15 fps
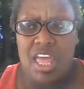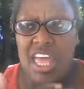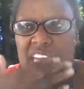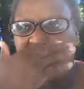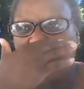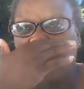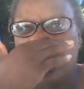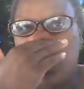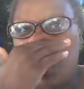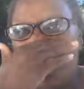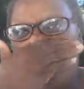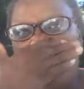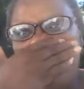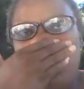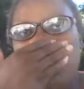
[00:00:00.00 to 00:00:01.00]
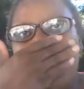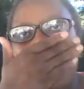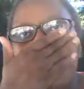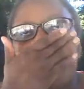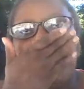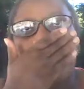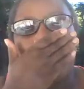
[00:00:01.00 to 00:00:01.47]
And so
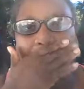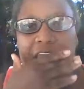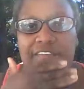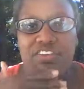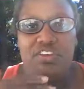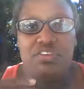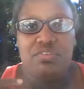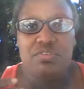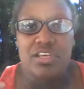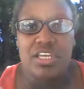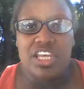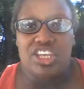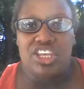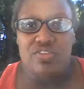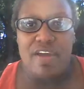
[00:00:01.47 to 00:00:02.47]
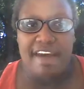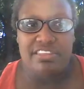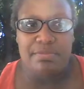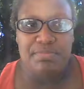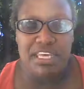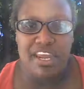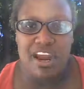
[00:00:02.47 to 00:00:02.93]
if you you have to
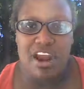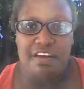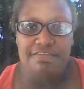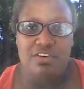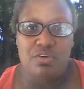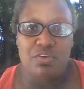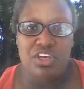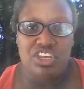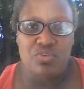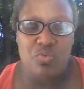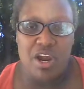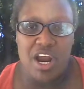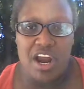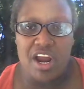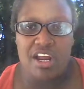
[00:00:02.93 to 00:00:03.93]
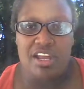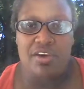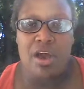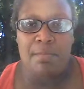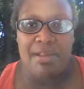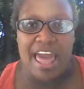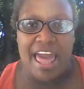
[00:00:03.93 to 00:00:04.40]
be careful when you wear
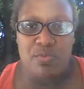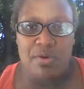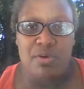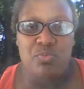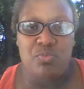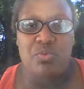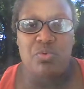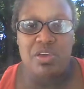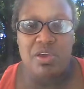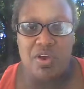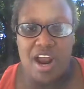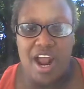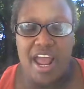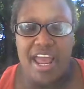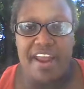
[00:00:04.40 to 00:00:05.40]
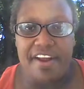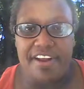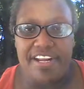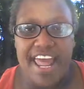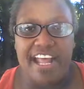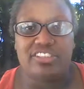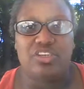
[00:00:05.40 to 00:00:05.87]
a black woman when we wear our hair
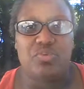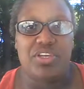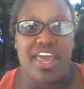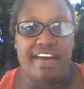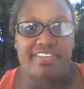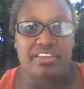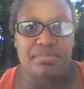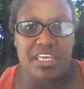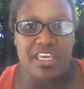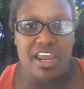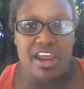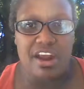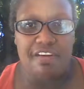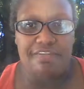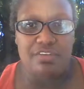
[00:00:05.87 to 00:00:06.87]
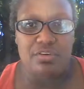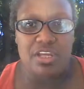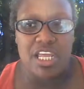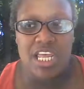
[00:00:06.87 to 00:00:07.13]
natural we have to be careful